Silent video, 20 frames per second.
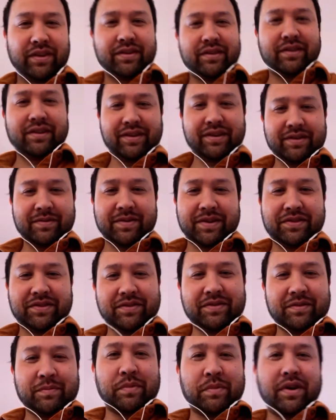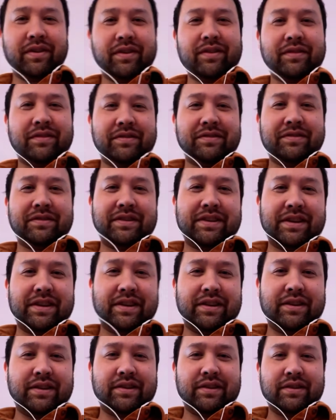How do I turn my...
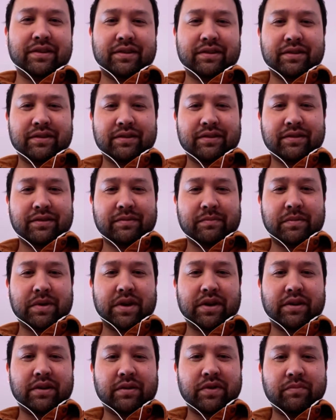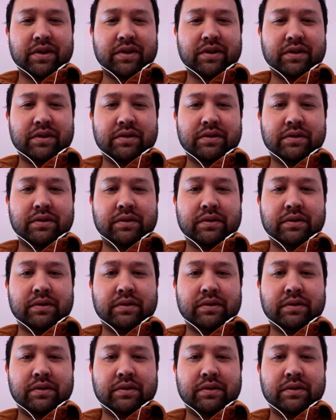Man, I'm really...